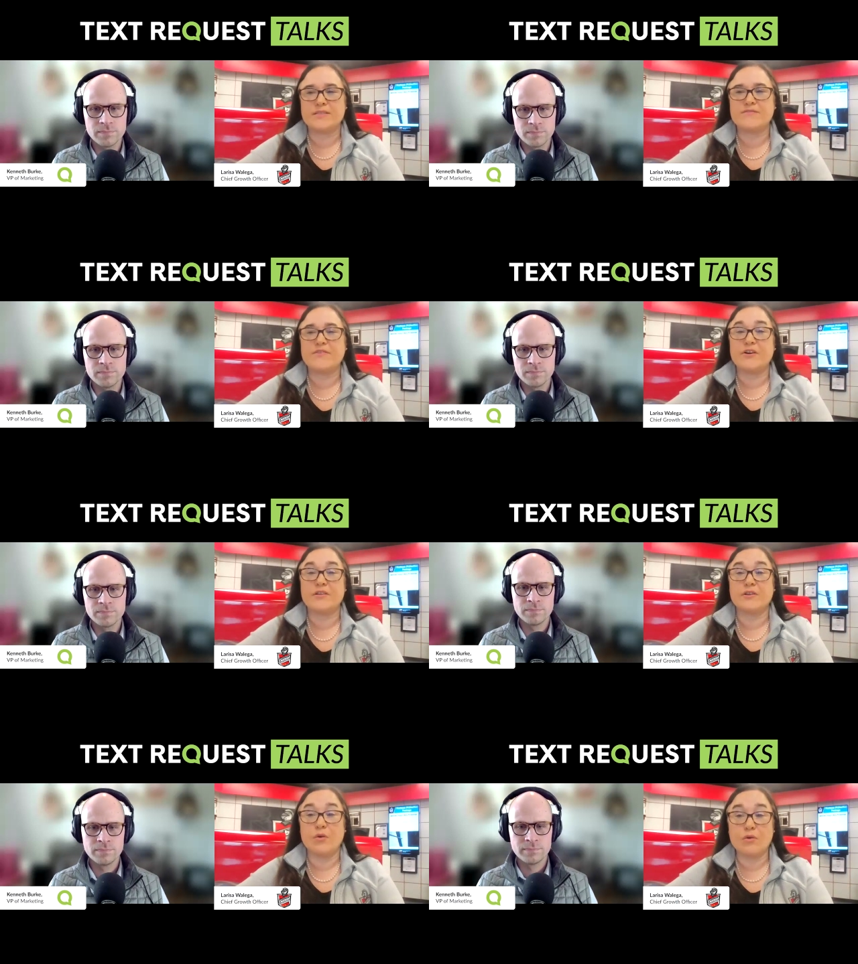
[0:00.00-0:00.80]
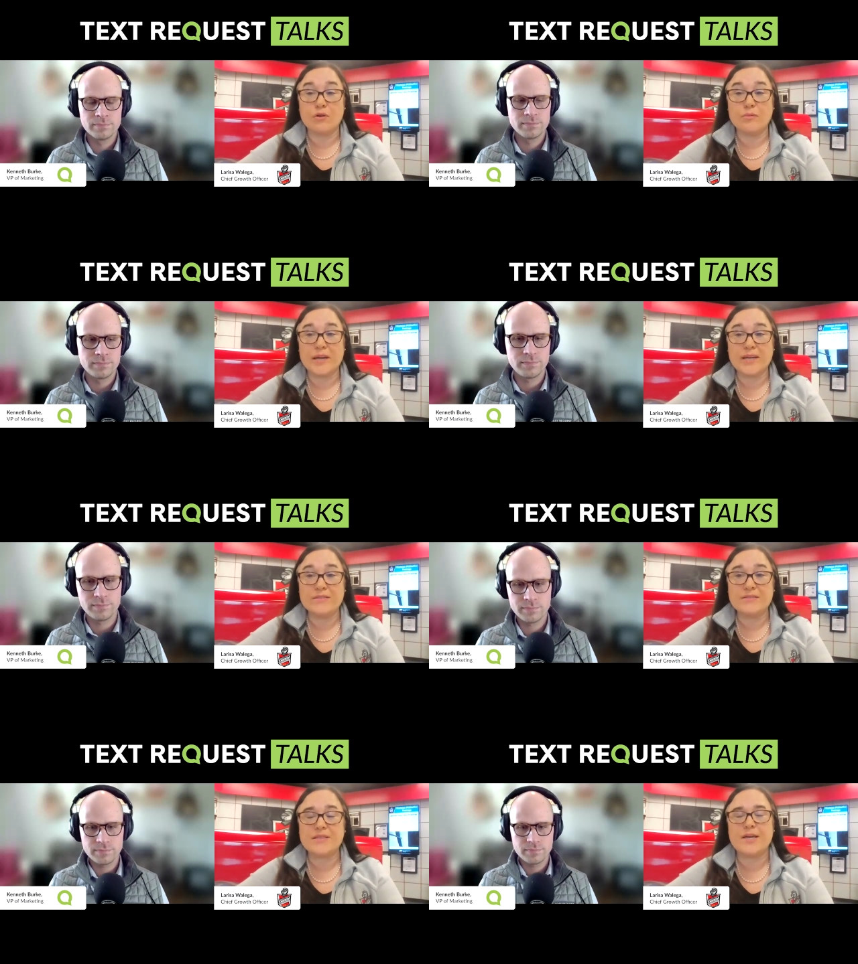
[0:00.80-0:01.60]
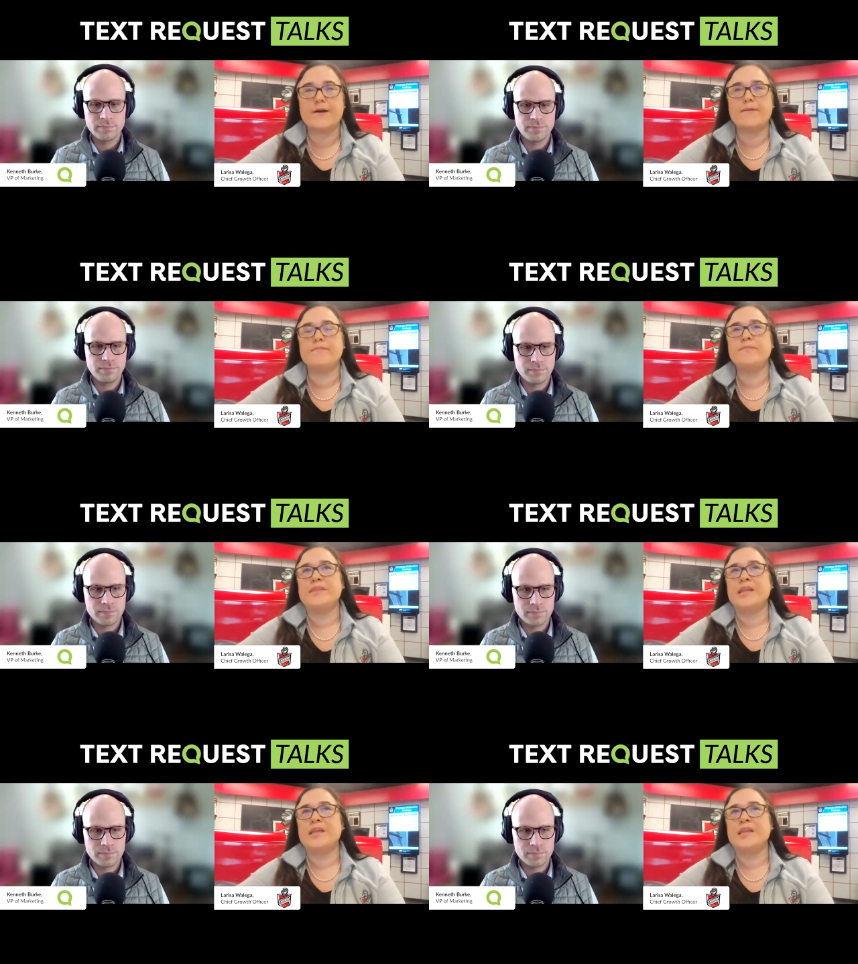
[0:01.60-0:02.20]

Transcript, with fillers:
Speaker 1: It's very local based, and